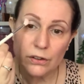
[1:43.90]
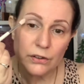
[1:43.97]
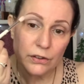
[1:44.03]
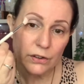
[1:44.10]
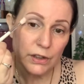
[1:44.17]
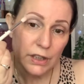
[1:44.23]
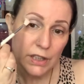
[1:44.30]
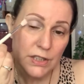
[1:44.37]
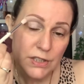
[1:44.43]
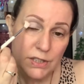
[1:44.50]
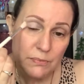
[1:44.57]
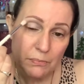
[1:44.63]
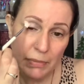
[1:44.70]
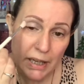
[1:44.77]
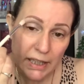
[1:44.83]
this
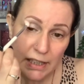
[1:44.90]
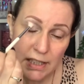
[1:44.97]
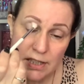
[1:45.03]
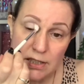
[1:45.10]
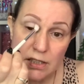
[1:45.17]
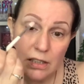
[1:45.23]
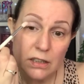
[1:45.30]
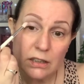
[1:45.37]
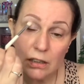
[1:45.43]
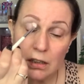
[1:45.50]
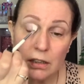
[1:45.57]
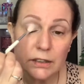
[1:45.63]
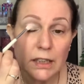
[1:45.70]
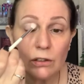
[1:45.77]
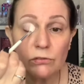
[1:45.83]
base.
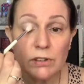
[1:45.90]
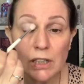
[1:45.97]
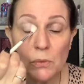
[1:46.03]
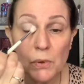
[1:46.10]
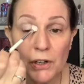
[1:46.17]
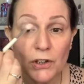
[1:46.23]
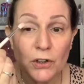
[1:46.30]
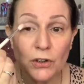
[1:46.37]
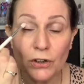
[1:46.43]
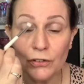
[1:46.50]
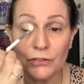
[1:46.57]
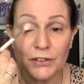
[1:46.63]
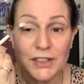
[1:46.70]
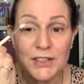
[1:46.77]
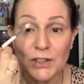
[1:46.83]
I don't really want to
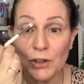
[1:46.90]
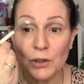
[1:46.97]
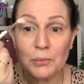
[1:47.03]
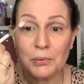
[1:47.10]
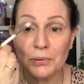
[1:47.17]
cover it up.